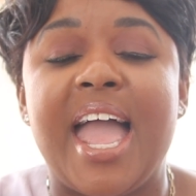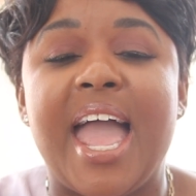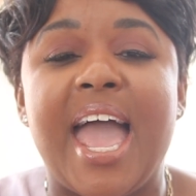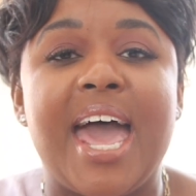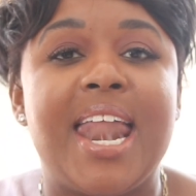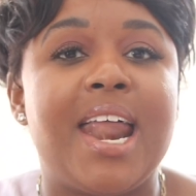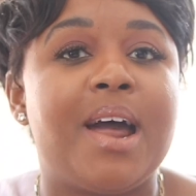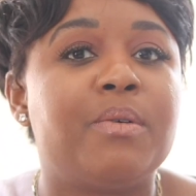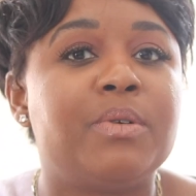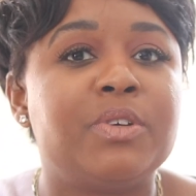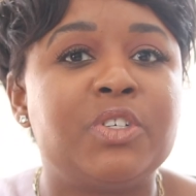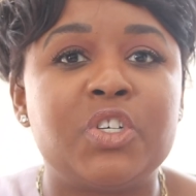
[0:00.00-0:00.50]

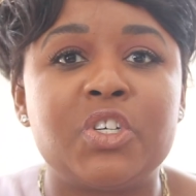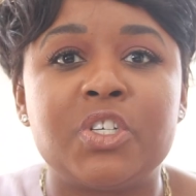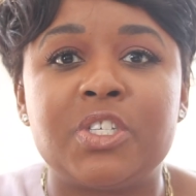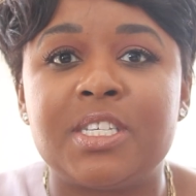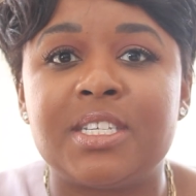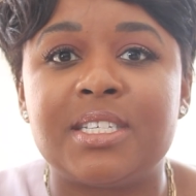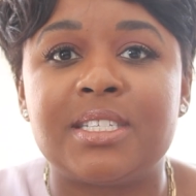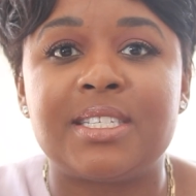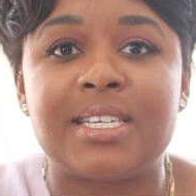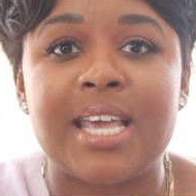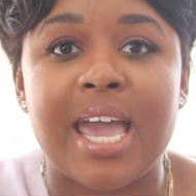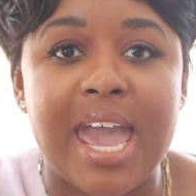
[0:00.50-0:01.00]
and I was
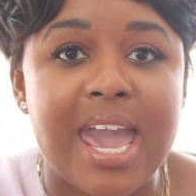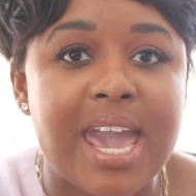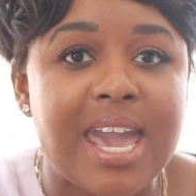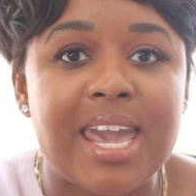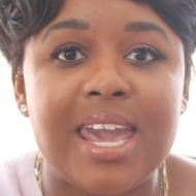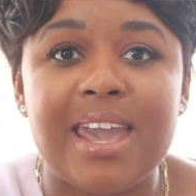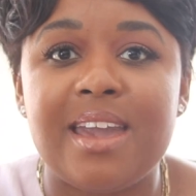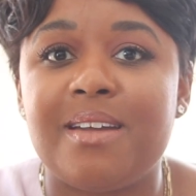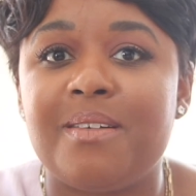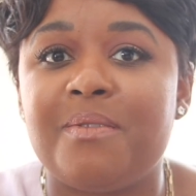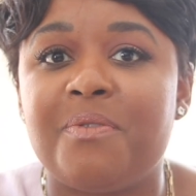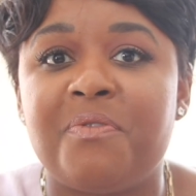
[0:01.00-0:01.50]
just
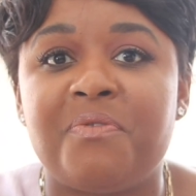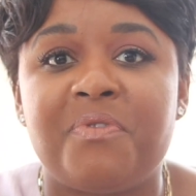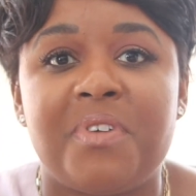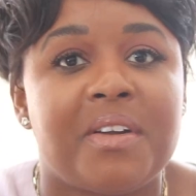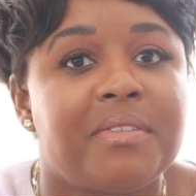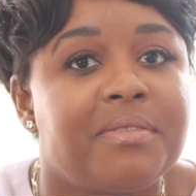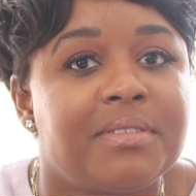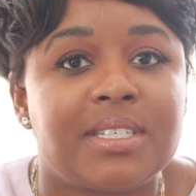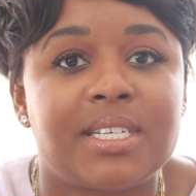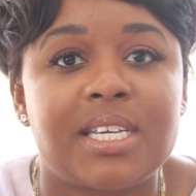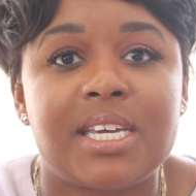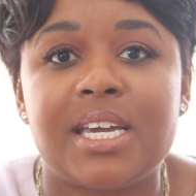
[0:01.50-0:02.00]
taking
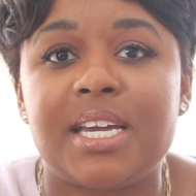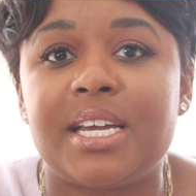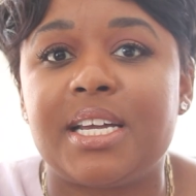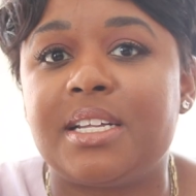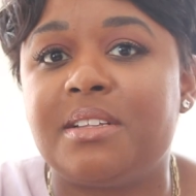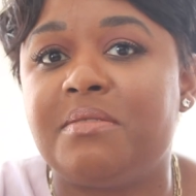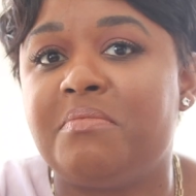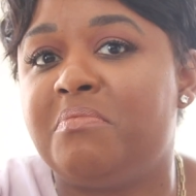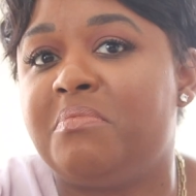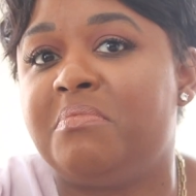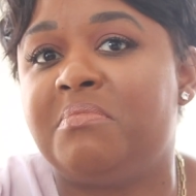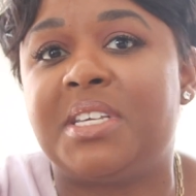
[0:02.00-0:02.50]

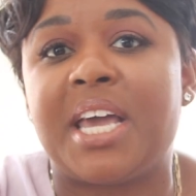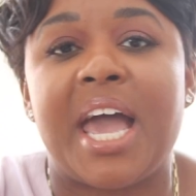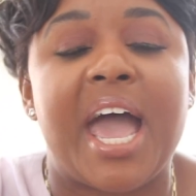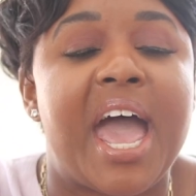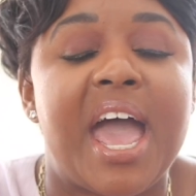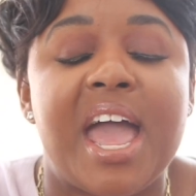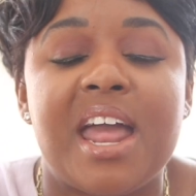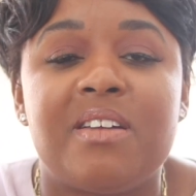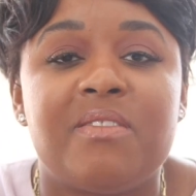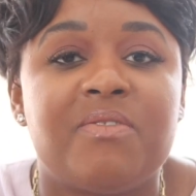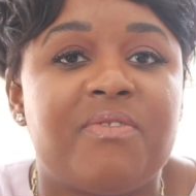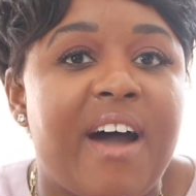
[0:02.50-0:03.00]

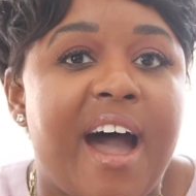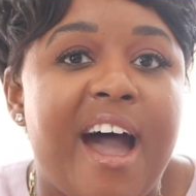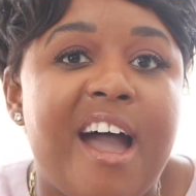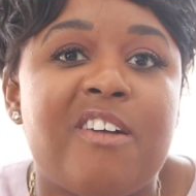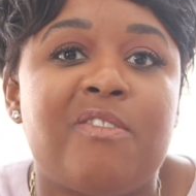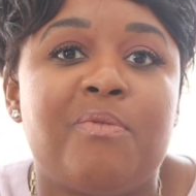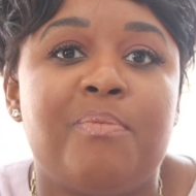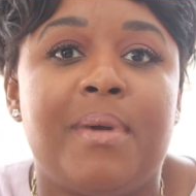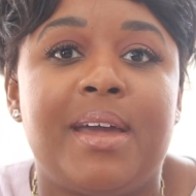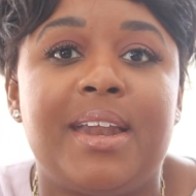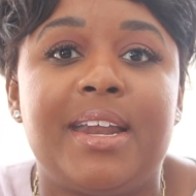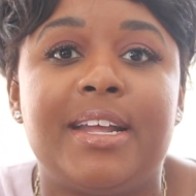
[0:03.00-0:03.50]

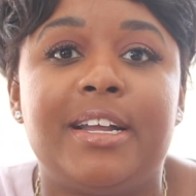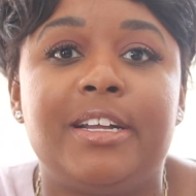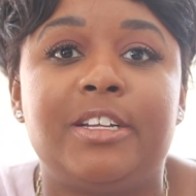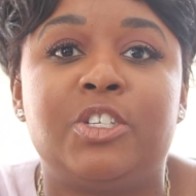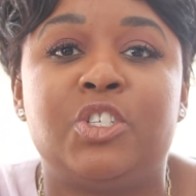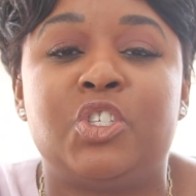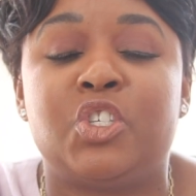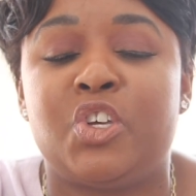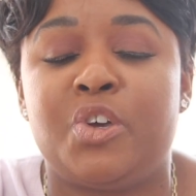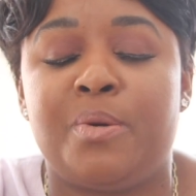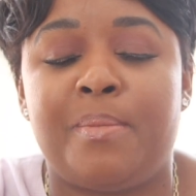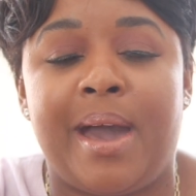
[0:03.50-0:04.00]
5
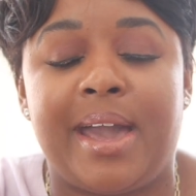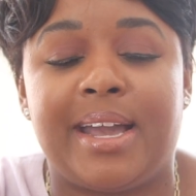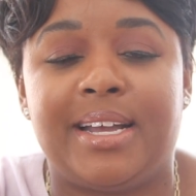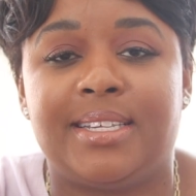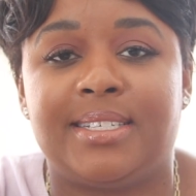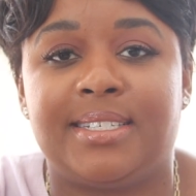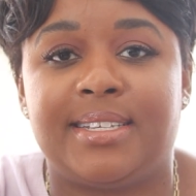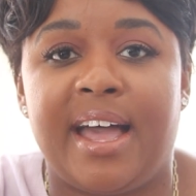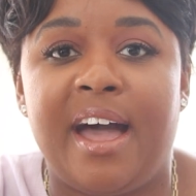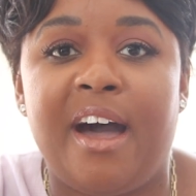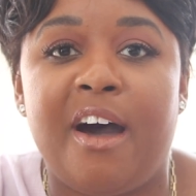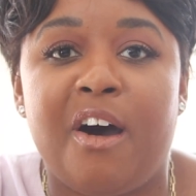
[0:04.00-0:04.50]
minutes to
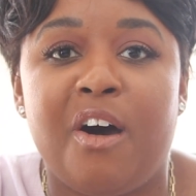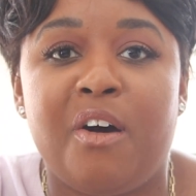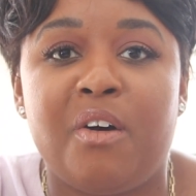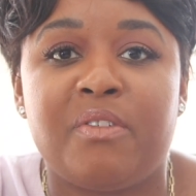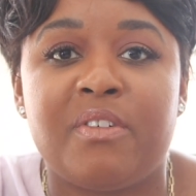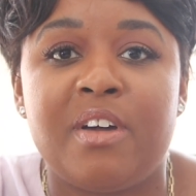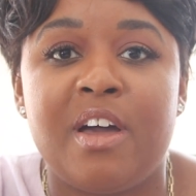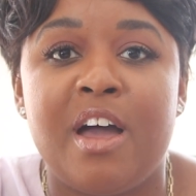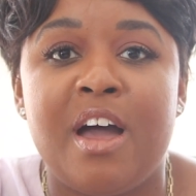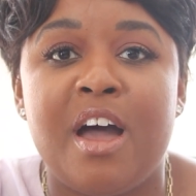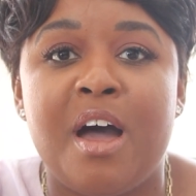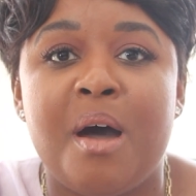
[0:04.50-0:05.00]
myself
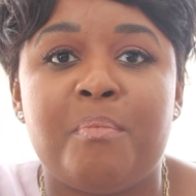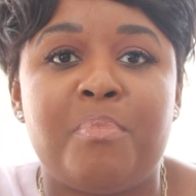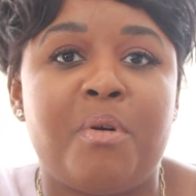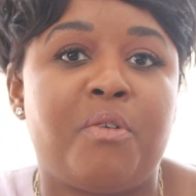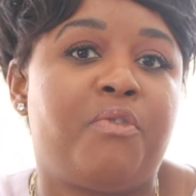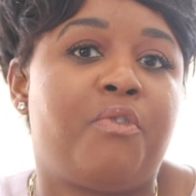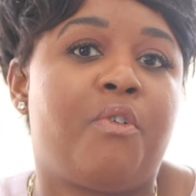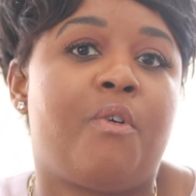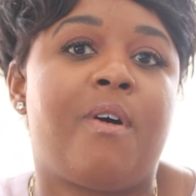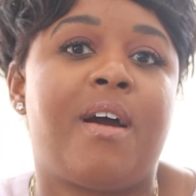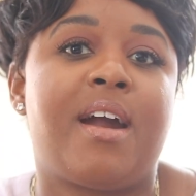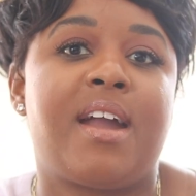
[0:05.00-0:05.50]

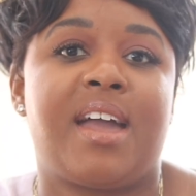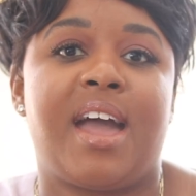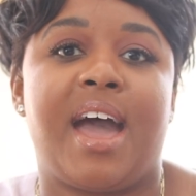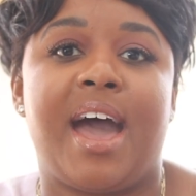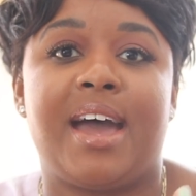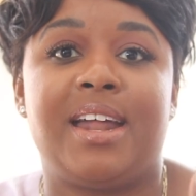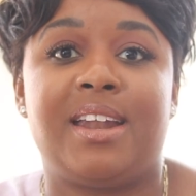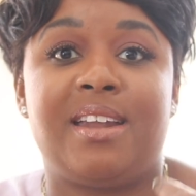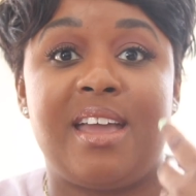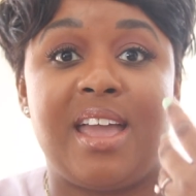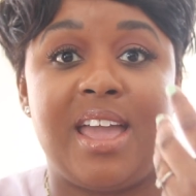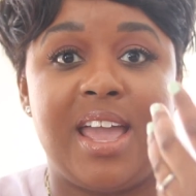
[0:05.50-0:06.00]
before I
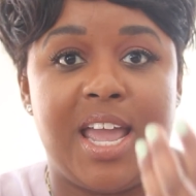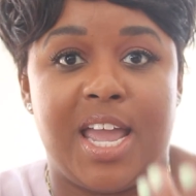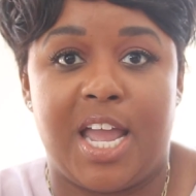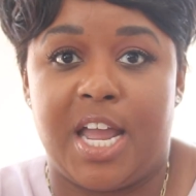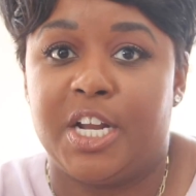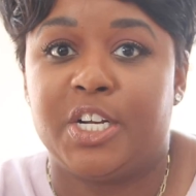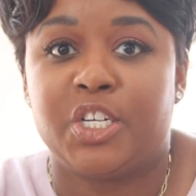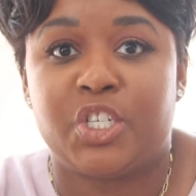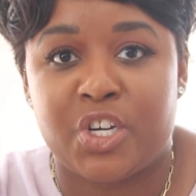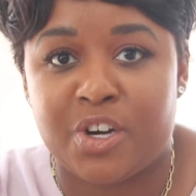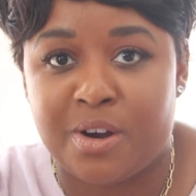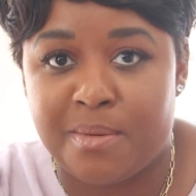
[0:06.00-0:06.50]
had to
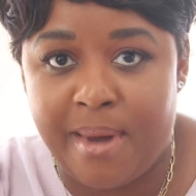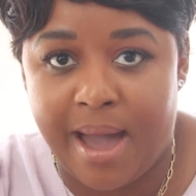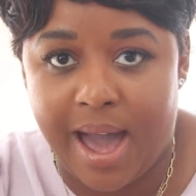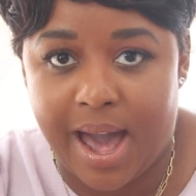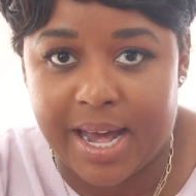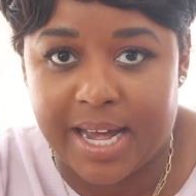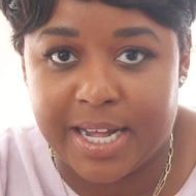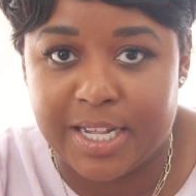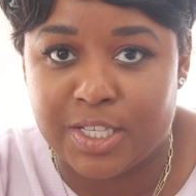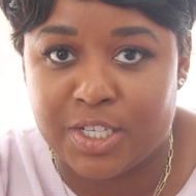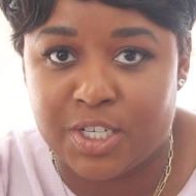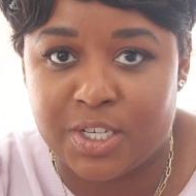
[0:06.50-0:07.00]
enter
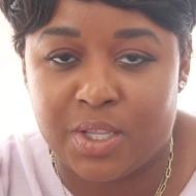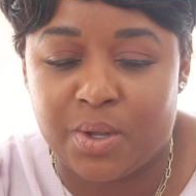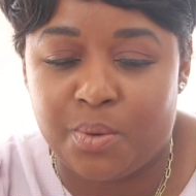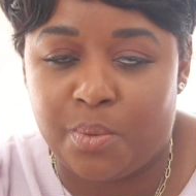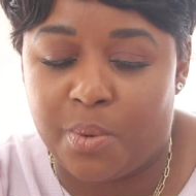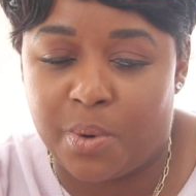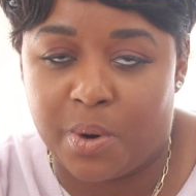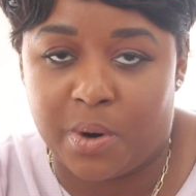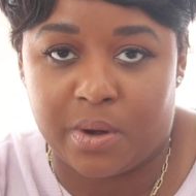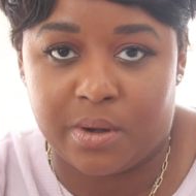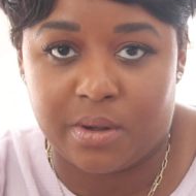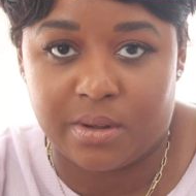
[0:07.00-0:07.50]
back into the
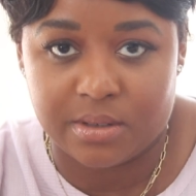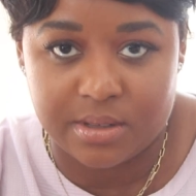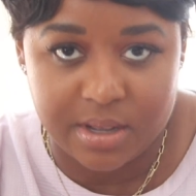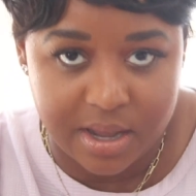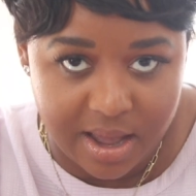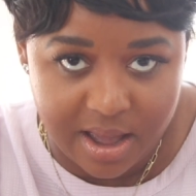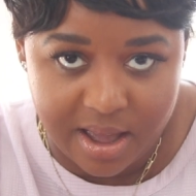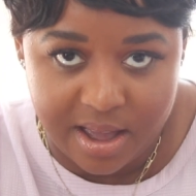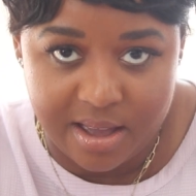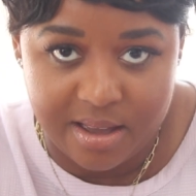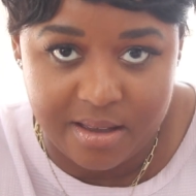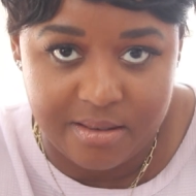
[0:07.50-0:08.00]
world
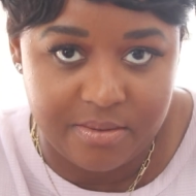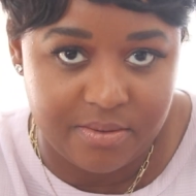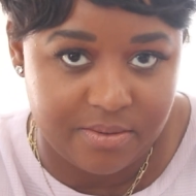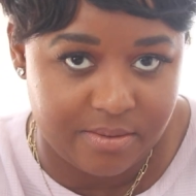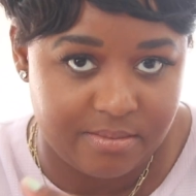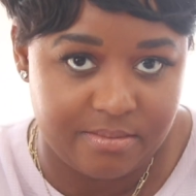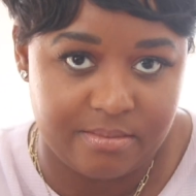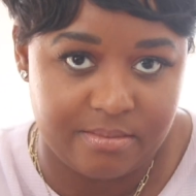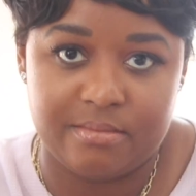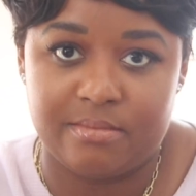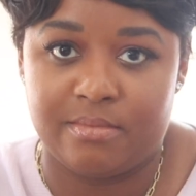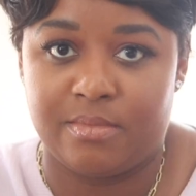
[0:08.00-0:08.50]
of
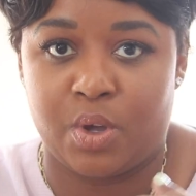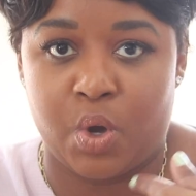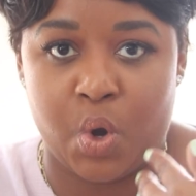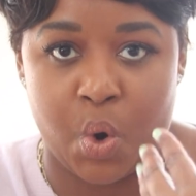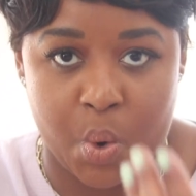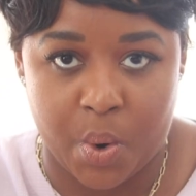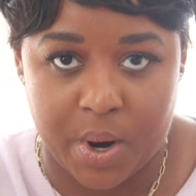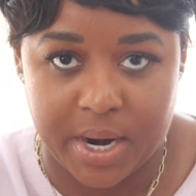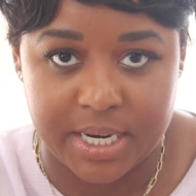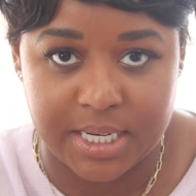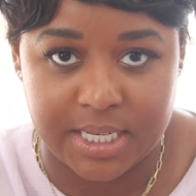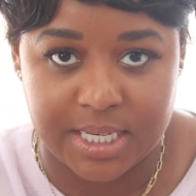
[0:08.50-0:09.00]

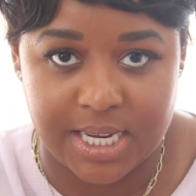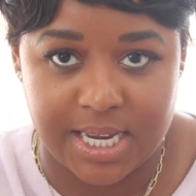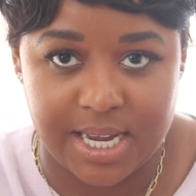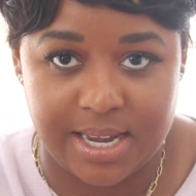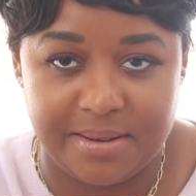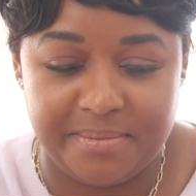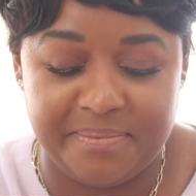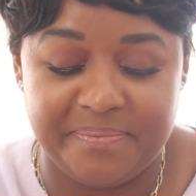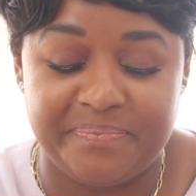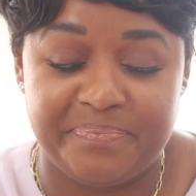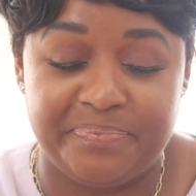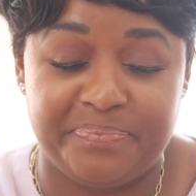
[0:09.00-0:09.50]

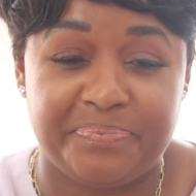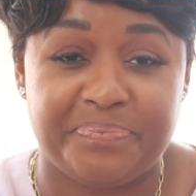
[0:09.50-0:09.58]
quarantine.